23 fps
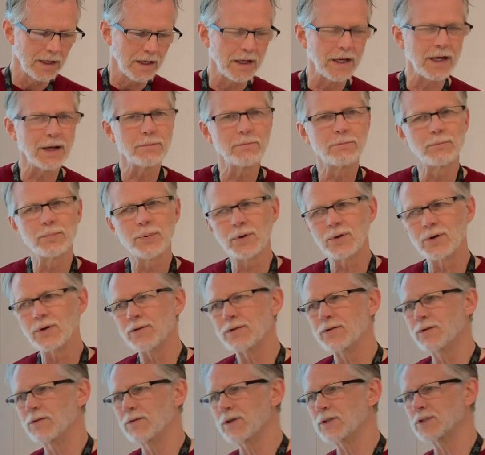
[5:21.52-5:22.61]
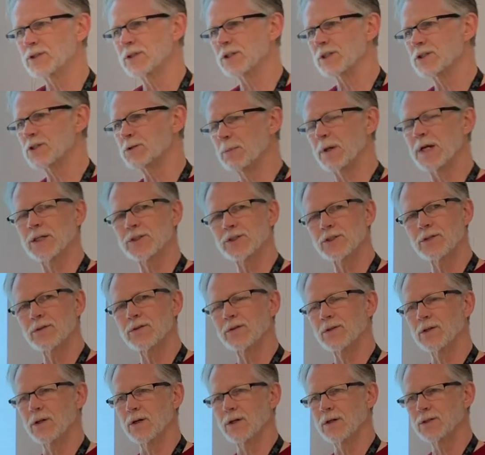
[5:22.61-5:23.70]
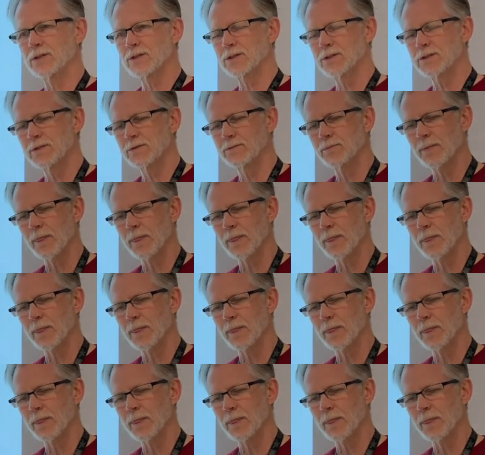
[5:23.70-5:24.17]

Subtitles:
At birth, there's an expansion of the lungs.